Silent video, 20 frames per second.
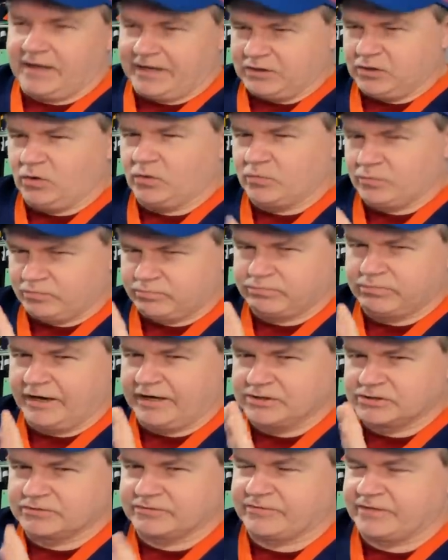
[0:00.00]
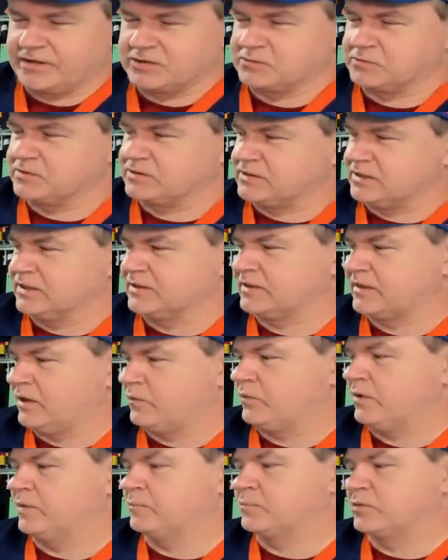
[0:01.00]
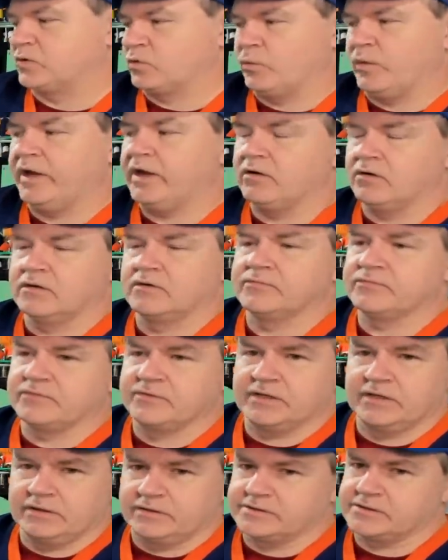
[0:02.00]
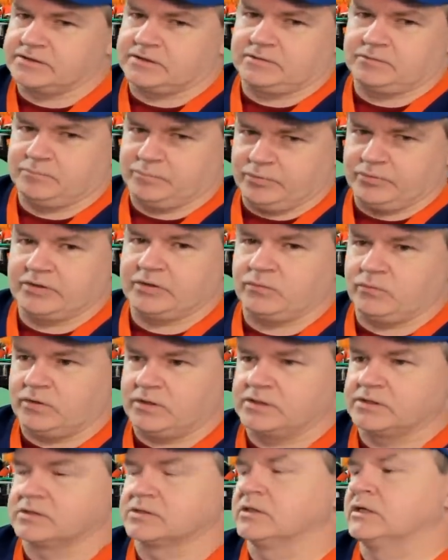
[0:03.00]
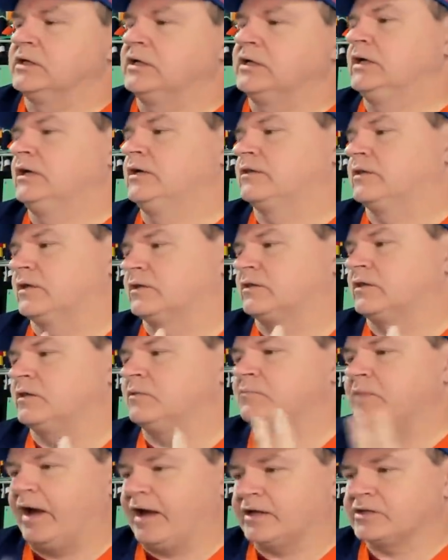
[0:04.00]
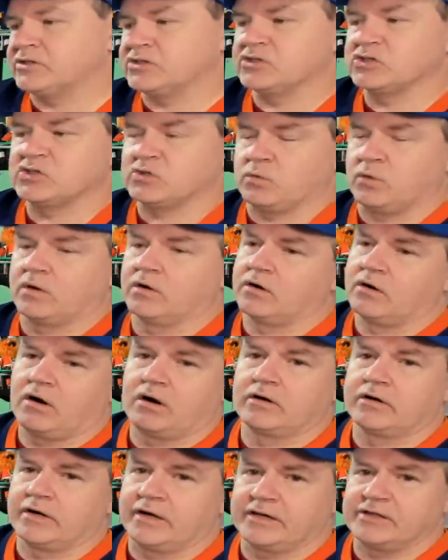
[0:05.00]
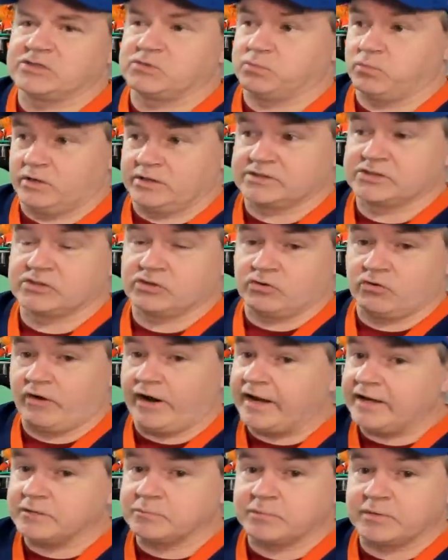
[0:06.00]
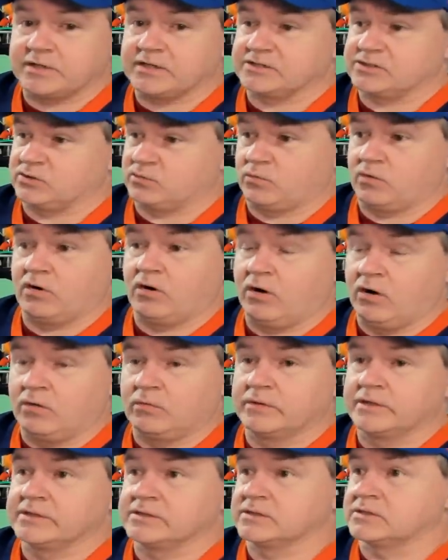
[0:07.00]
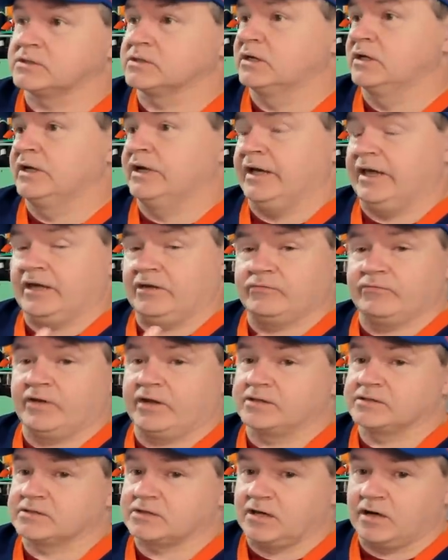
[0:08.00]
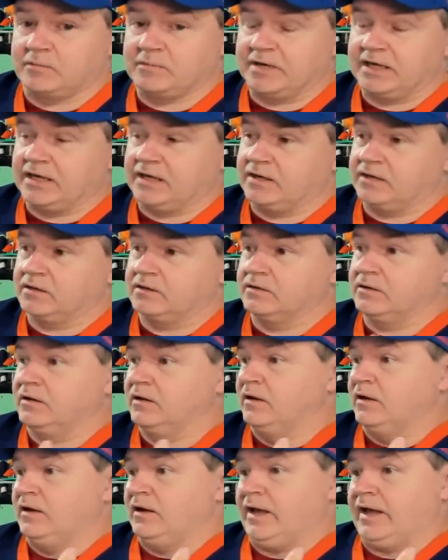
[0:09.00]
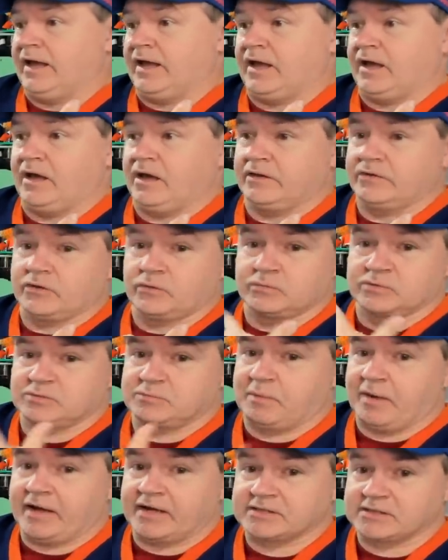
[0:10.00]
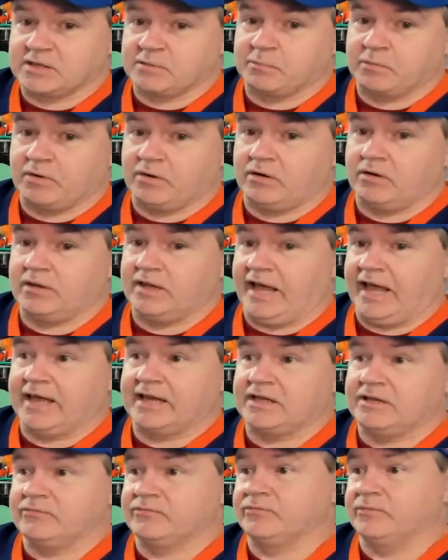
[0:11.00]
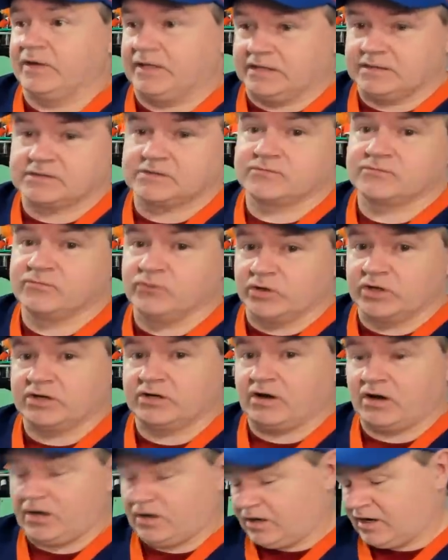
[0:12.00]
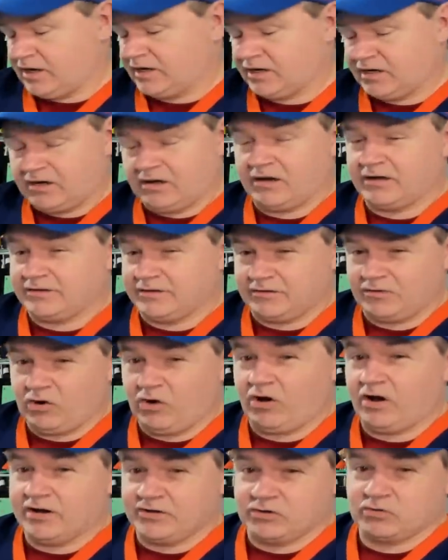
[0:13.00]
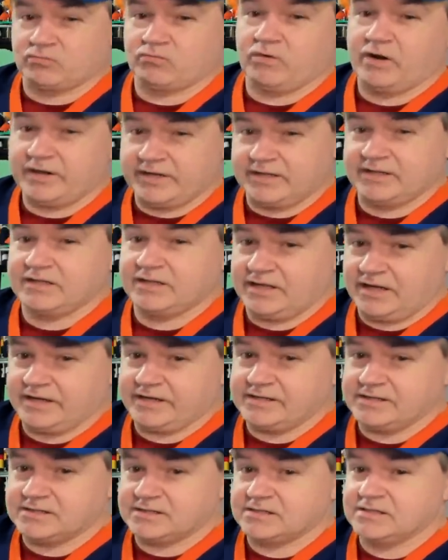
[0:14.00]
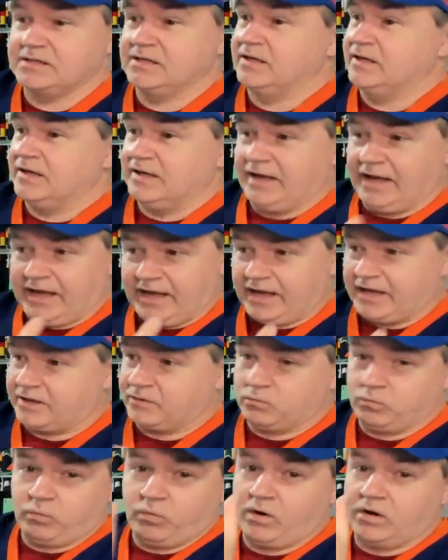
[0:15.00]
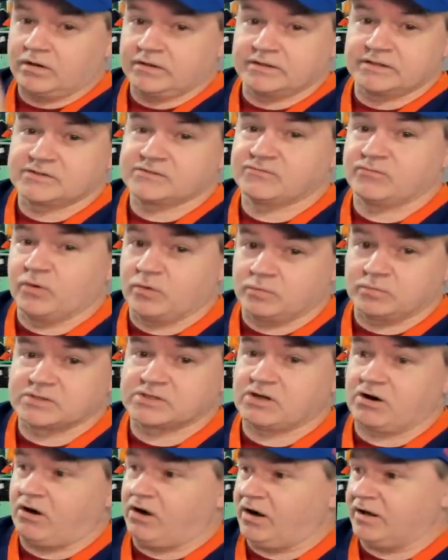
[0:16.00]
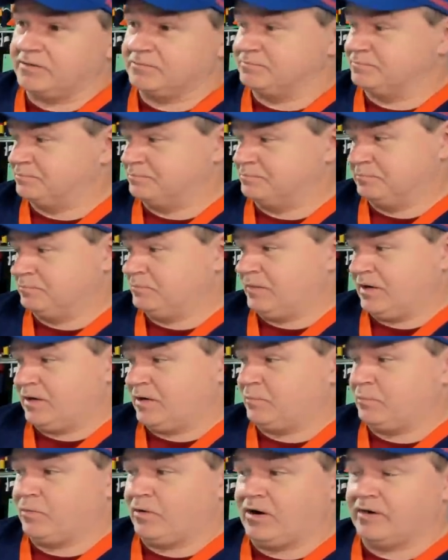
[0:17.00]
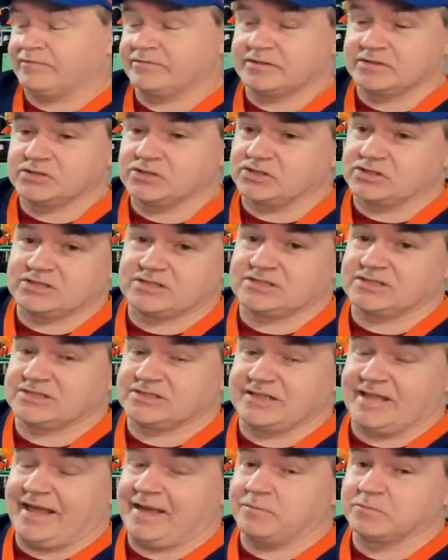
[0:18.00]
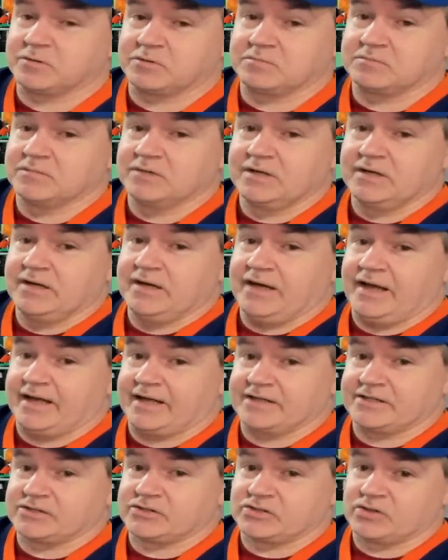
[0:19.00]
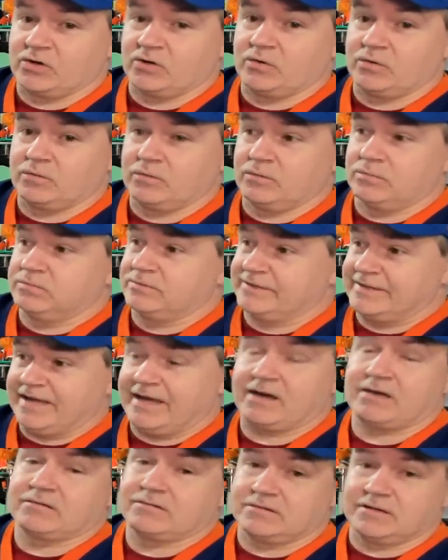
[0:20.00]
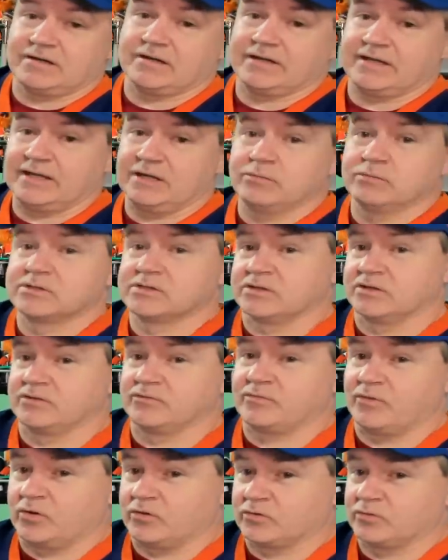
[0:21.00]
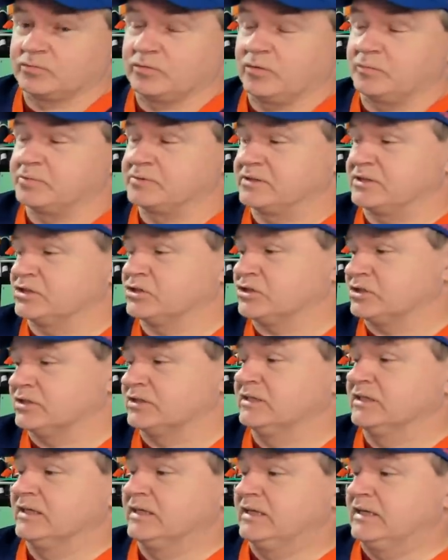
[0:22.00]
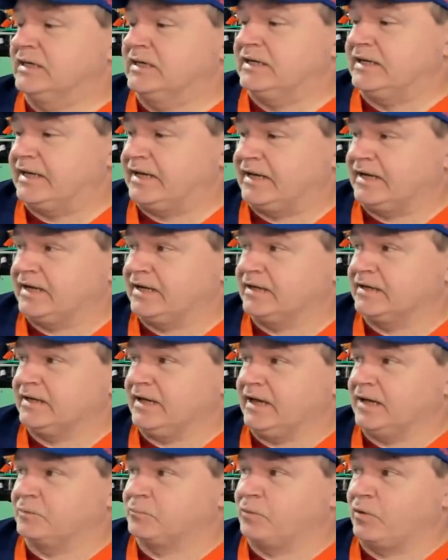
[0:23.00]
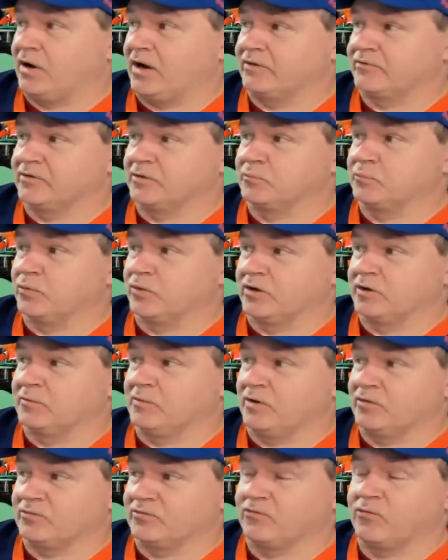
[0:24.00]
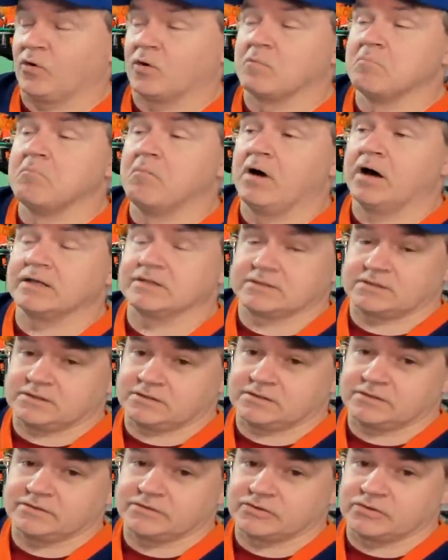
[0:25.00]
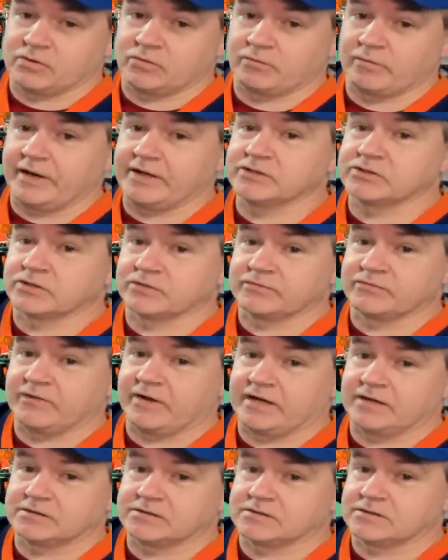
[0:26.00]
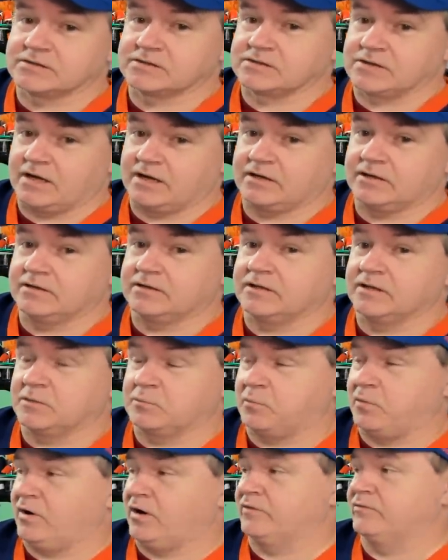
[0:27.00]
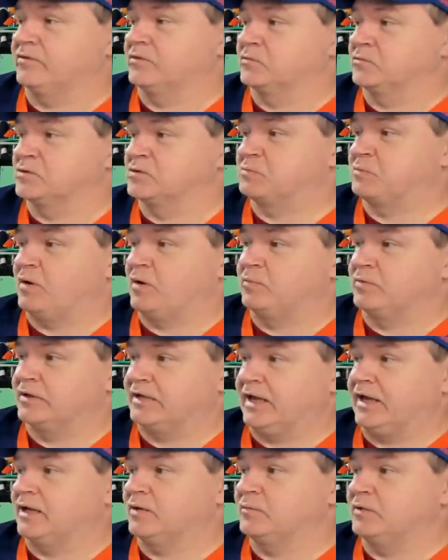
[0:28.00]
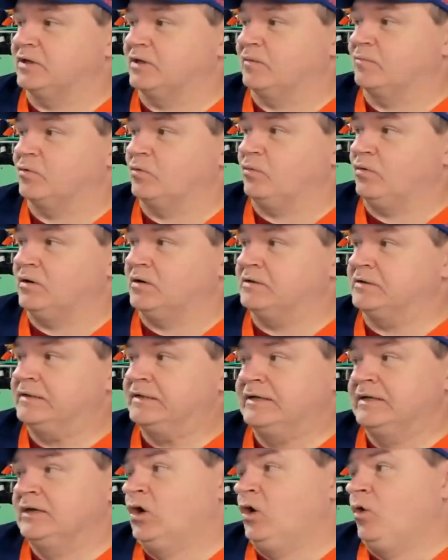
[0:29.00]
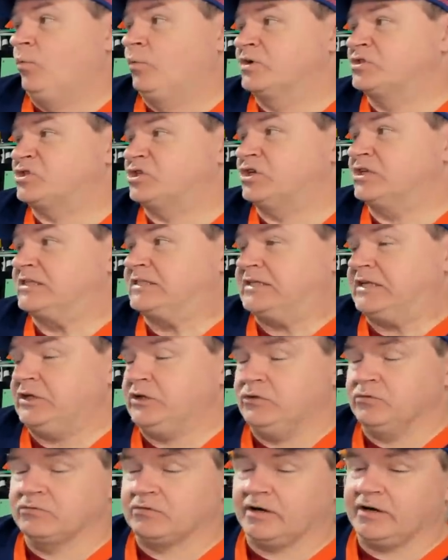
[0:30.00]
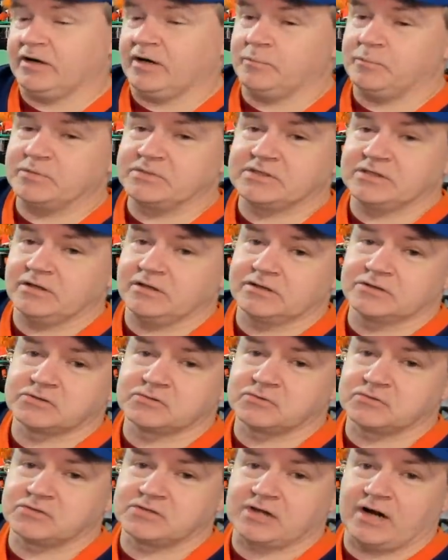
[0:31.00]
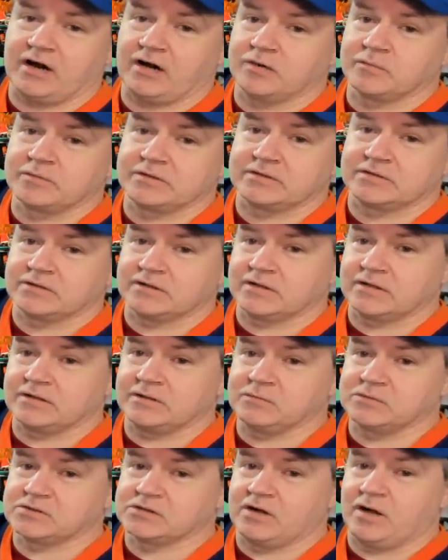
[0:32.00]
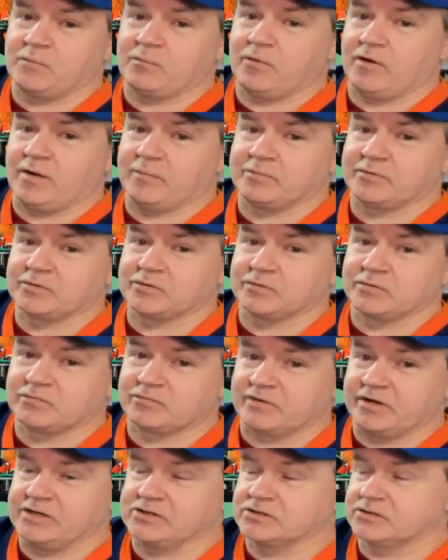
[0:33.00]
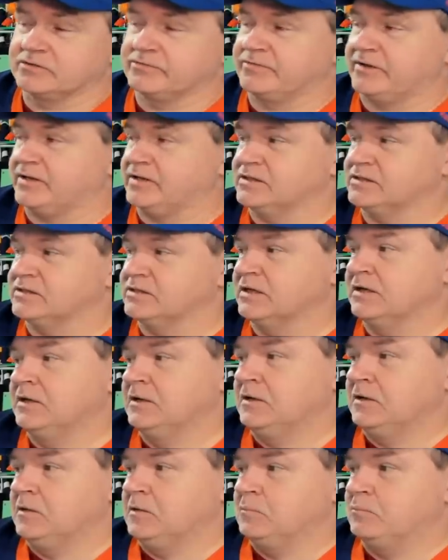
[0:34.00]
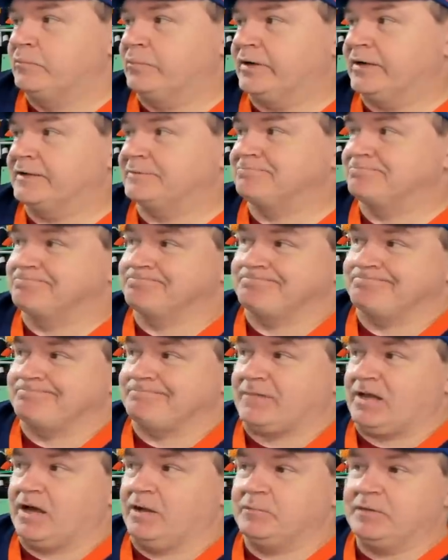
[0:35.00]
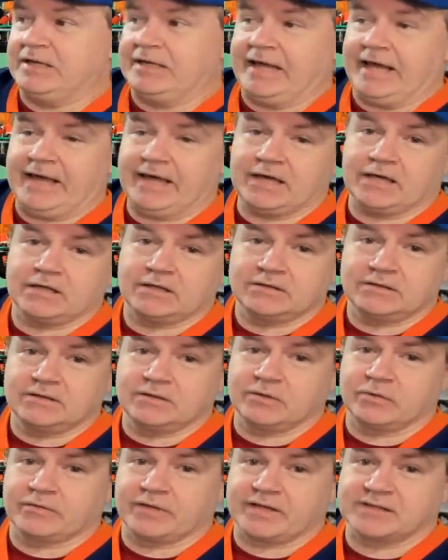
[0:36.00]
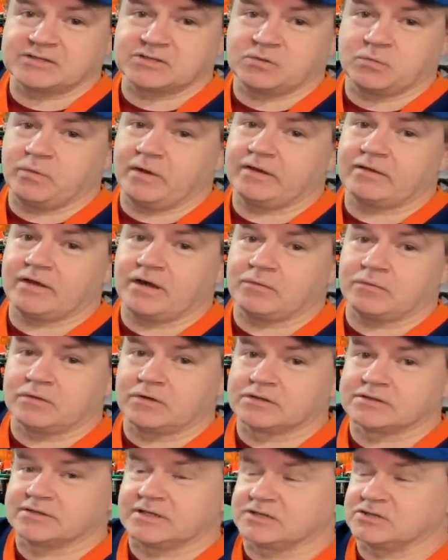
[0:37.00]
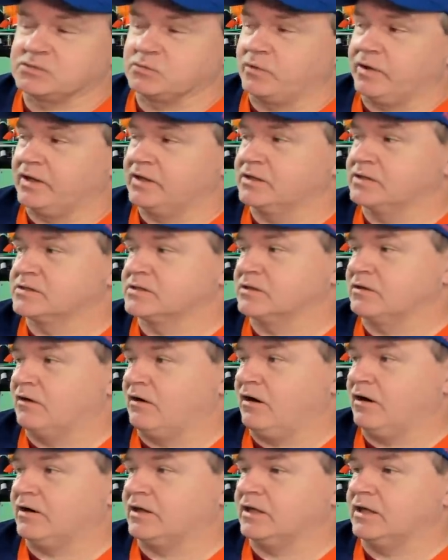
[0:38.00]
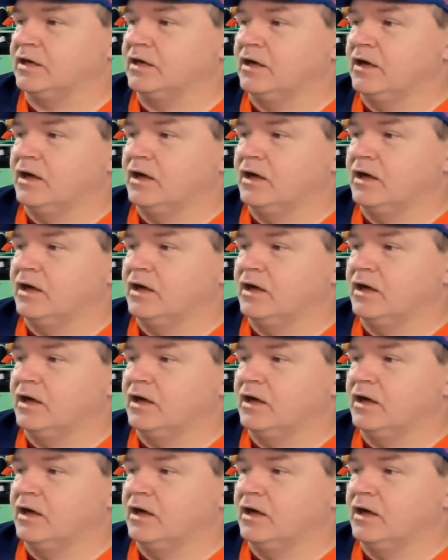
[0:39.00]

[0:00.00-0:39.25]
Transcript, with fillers: I know Ranger fans would see it that way, but the way Ulf Nilsson put it was that the Madison Square Garden ice wasn't great because there were always events coming in and there was basketball and he his foot got kind of cut caught in a rut in the ice and while his foot was caught uh, Potvin just slammed him and so yeah uh, he was in a vulnerable position and and Potvin put him out for months so Ranger fans decided that Potvin was public enemy number 1 which continued right up until his retirement. Uh, he was not popular with Ranger fans, but I mean, hey, you know that's the way that works. That's the way it is in hockey.